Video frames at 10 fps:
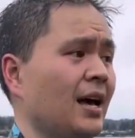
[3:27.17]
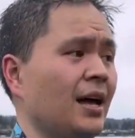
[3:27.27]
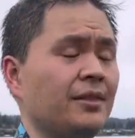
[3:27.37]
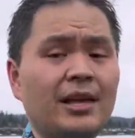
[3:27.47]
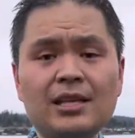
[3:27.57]

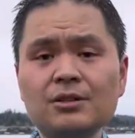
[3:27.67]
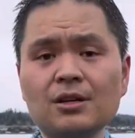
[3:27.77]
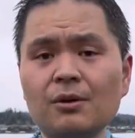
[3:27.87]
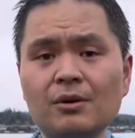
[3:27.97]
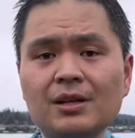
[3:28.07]
And then you
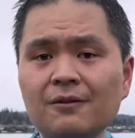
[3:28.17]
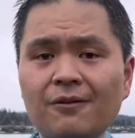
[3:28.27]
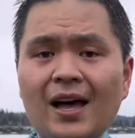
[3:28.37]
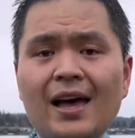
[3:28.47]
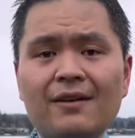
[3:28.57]
start running
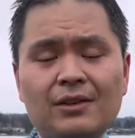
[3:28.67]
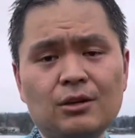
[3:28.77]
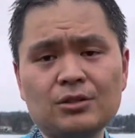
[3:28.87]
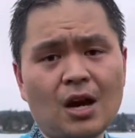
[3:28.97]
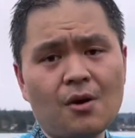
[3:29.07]
5, and then you
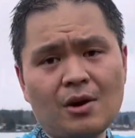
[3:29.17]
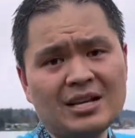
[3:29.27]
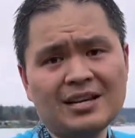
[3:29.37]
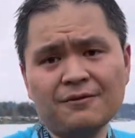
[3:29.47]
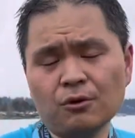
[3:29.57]
start
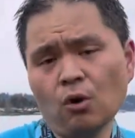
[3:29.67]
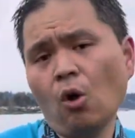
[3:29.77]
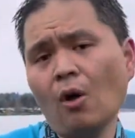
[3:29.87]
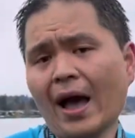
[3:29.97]
running for a whole